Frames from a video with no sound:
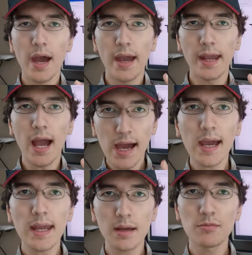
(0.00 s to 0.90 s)
Hi,
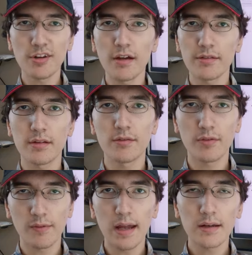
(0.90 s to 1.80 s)
I am Justin
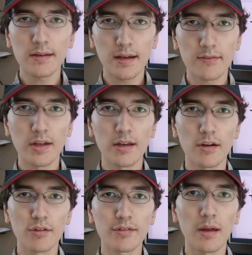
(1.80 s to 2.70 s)
from Random Tech
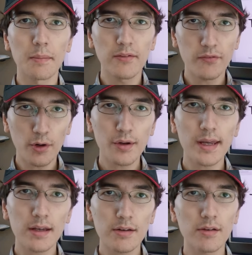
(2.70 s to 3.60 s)
Videos, and before we
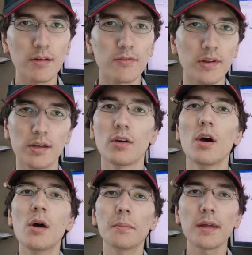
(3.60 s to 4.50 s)
get into this
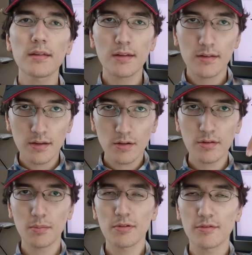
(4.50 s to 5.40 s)
video, please
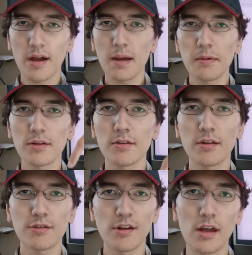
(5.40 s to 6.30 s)
consider subscribing to
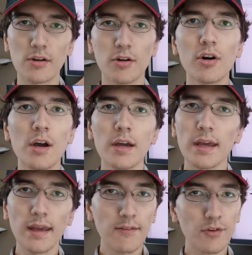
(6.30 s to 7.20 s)
this channel
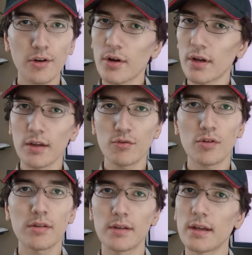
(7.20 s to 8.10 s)
if you are
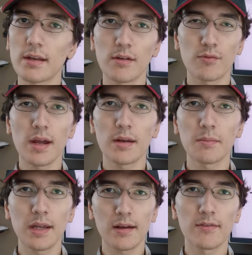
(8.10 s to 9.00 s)
interested in
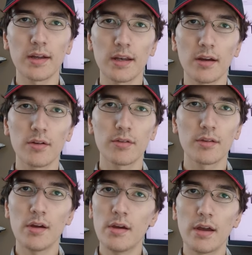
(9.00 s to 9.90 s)
Random Tech
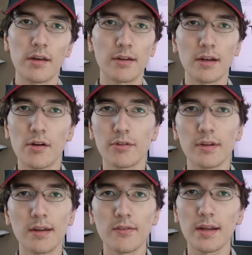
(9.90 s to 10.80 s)
Videos, and you can
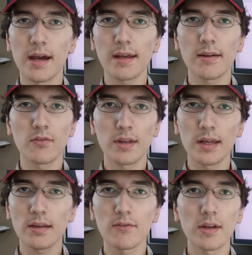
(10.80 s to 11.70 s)
also leave a like if you
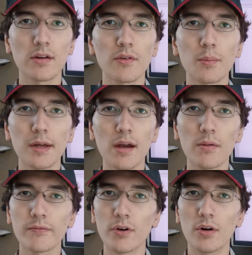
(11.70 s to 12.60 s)
think the video will be
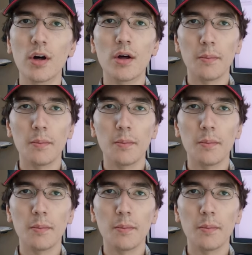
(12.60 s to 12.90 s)
helpful.